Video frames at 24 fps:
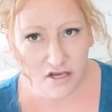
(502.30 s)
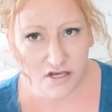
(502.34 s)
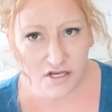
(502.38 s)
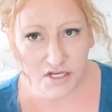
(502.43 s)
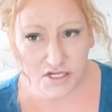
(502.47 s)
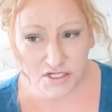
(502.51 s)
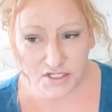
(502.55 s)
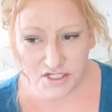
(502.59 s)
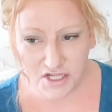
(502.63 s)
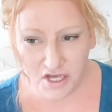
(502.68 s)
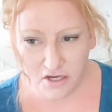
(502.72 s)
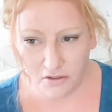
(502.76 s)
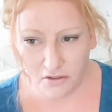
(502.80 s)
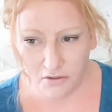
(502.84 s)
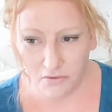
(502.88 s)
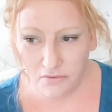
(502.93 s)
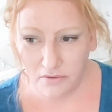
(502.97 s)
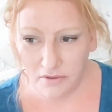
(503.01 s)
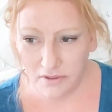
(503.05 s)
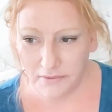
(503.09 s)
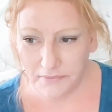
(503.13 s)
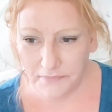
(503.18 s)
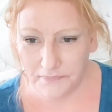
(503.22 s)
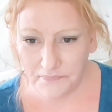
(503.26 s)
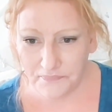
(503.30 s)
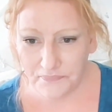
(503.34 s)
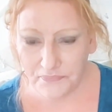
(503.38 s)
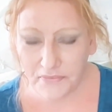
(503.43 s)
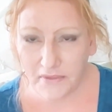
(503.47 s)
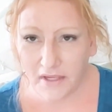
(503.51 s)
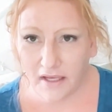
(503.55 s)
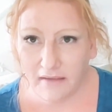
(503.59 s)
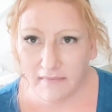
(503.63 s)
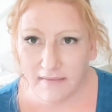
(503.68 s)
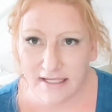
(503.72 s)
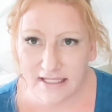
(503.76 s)
So,
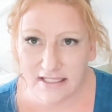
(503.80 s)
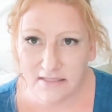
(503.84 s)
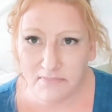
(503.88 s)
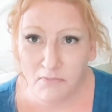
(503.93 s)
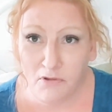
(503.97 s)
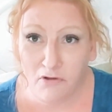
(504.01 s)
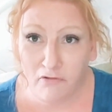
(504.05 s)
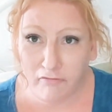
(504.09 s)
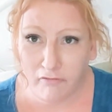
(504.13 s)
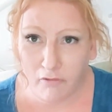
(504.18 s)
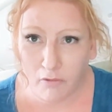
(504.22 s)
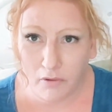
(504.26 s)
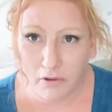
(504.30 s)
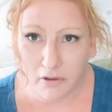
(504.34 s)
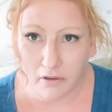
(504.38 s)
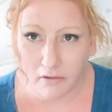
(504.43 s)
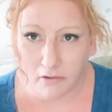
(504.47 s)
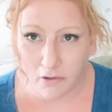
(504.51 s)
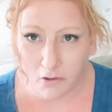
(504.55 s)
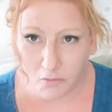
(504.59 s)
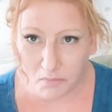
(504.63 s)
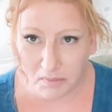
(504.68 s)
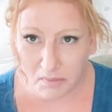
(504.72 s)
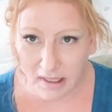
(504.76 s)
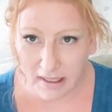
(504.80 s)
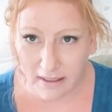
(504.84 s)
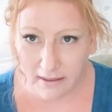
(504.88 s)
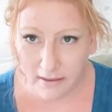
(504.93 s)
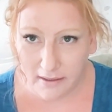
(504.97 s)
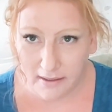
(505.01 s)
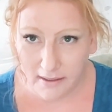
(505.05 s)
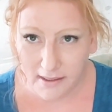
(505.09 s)
let's move forward a little bit.